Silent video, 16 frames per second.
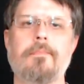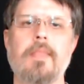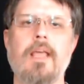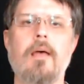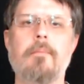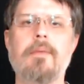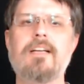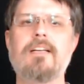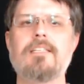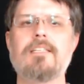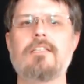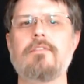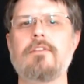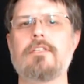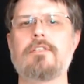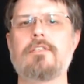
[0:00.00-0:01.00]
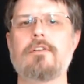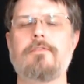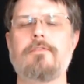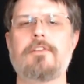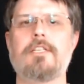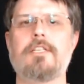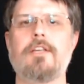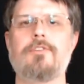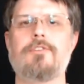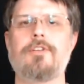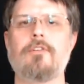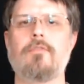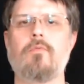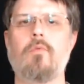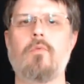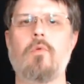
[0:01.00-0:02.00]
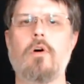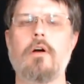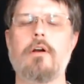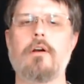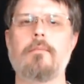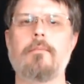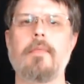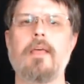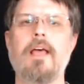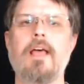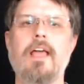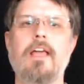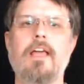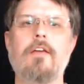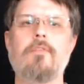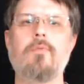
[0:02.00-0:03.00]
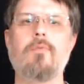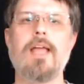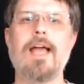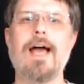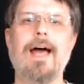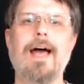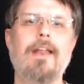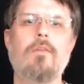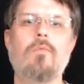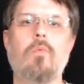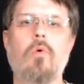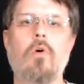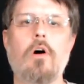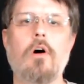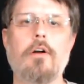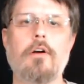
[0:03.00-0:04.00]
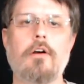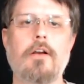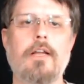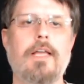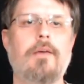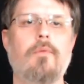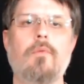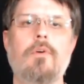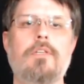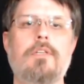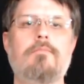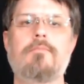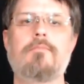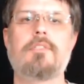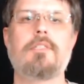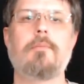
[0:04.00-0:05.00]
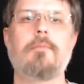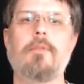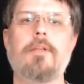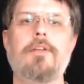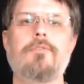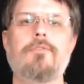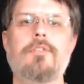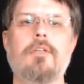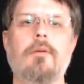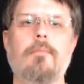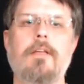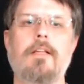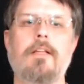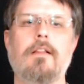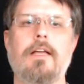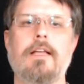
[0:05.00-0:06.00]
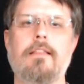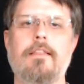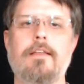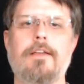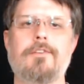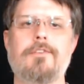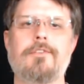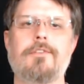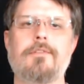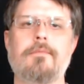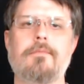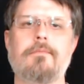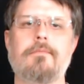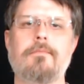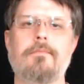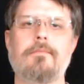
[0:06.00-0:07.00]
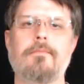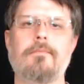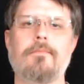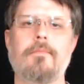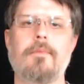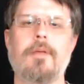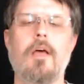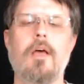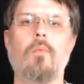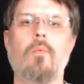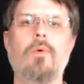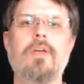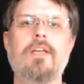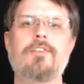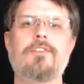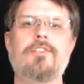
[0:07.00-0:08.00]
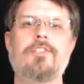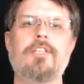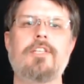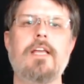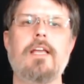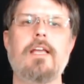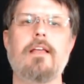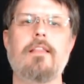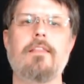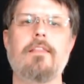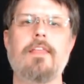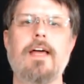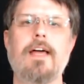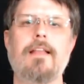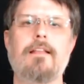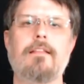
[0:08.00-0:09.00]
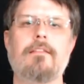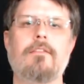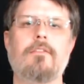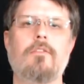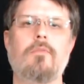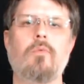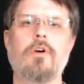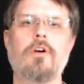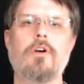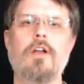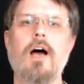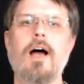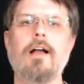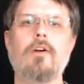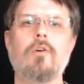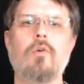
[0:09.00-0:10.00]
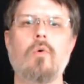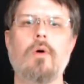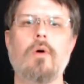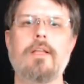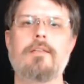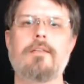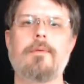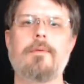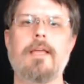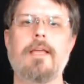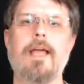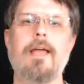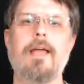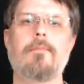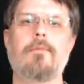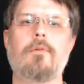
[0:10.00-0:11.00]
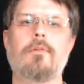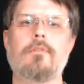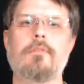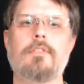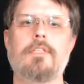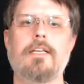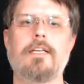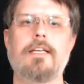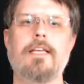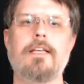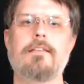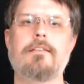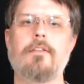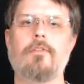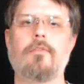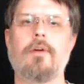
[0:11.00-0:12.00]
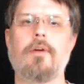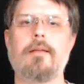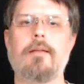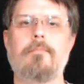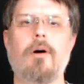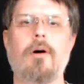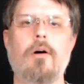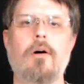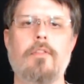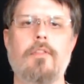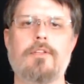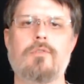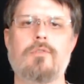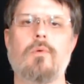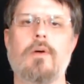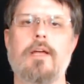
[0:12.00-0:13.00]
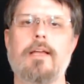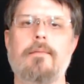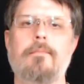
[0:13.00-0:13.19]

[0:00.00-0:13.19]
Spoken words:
Because of the surface tension of water, if we added water, it would simply do something like this. We can see that we're not going to be able to get to the red ball this way.